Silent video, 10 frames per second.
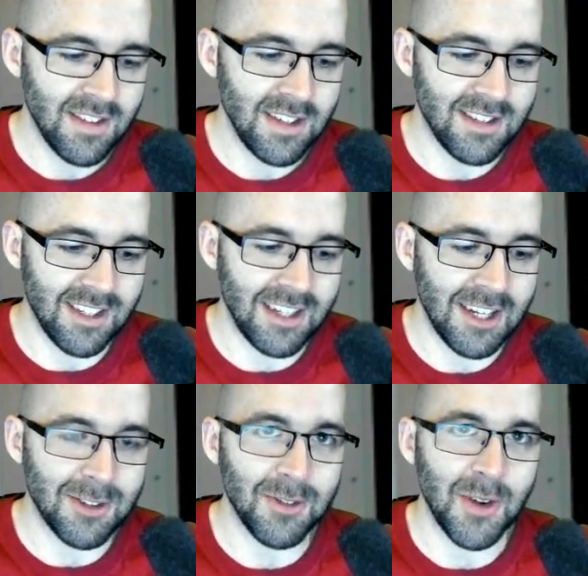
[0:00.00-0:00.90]
This is the
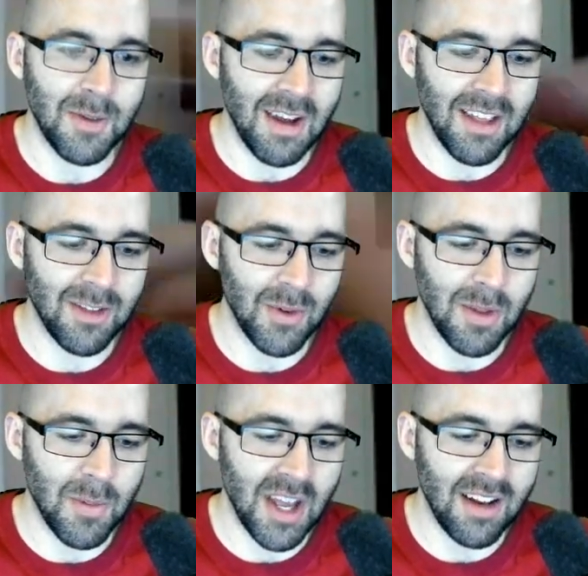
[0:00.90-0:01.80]
danger of doing math with
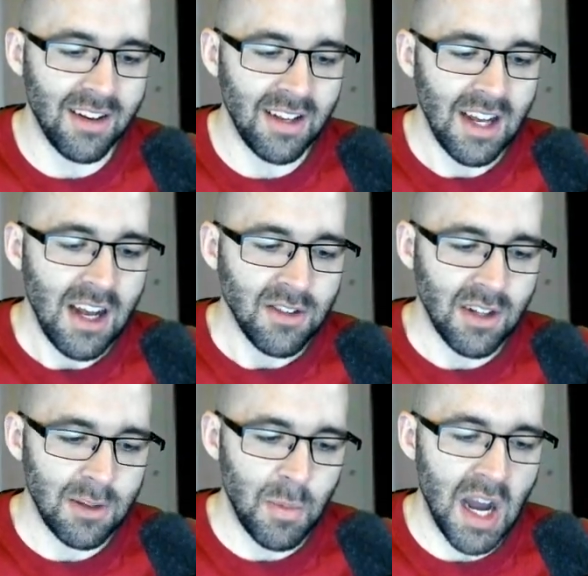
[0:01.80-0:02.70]
a pen.
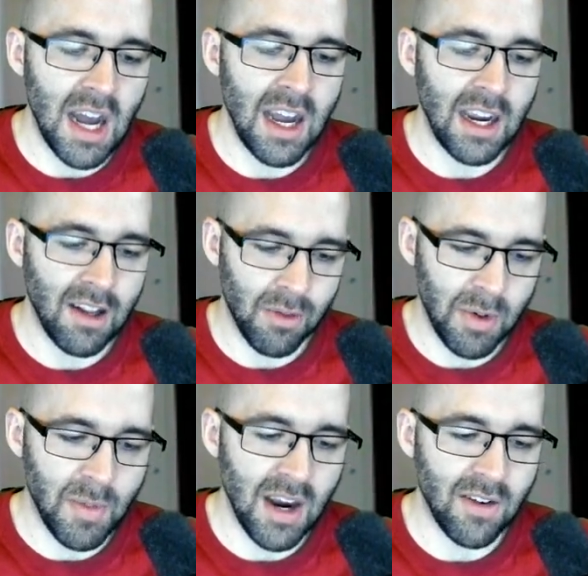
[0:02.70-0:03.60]
So that's pi,
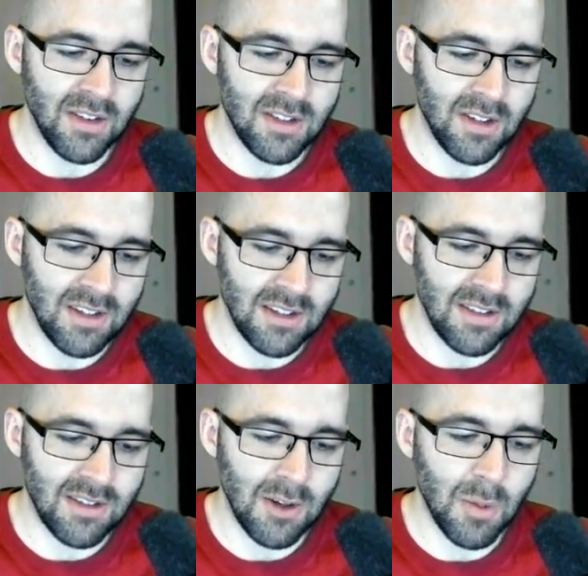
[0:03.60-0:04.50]
3 pi over 2. This
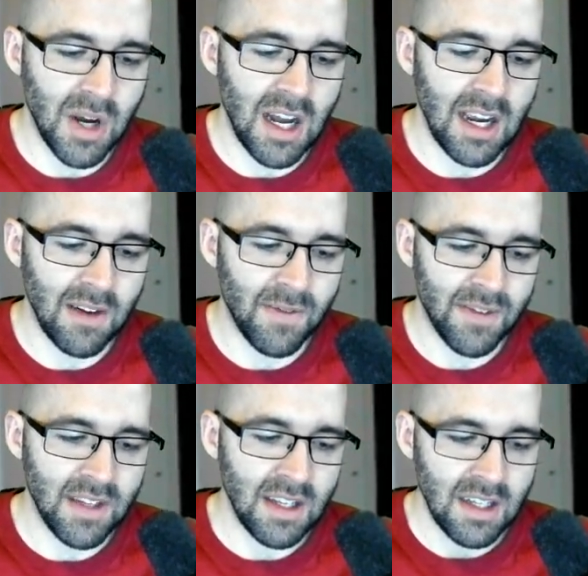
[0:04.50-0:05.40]
is 2 pi,
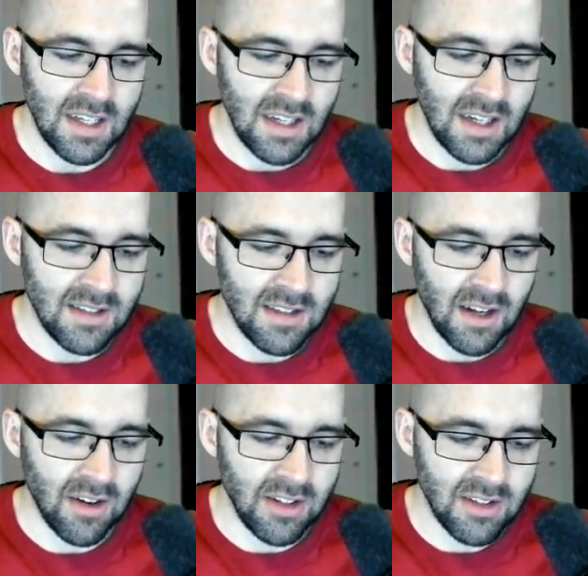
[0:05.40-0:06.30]

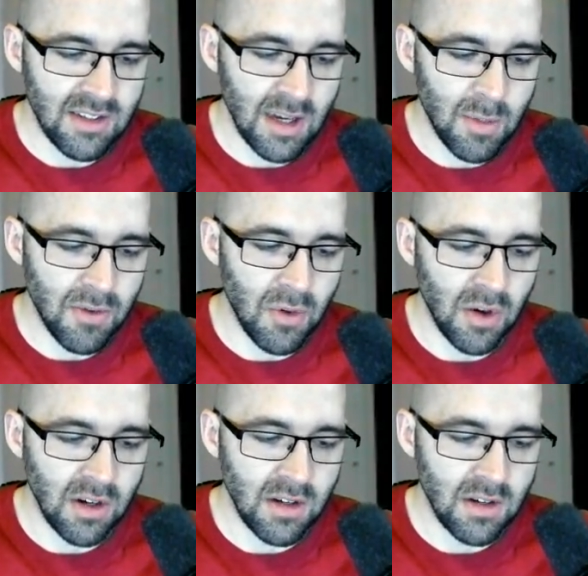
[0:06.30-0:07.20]
etc. Just like
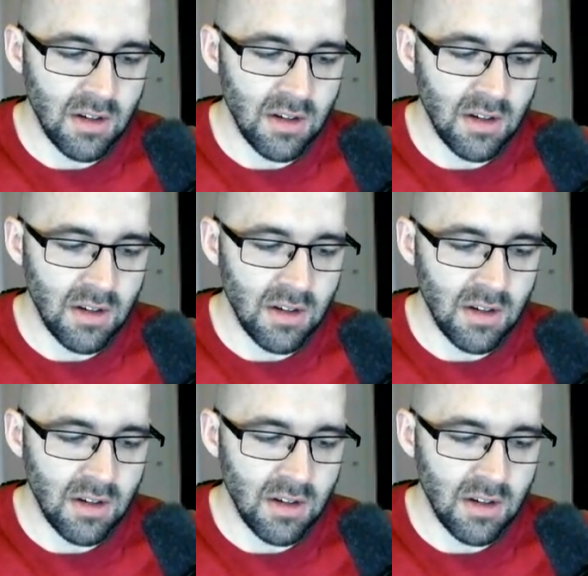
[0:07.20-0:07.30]
before.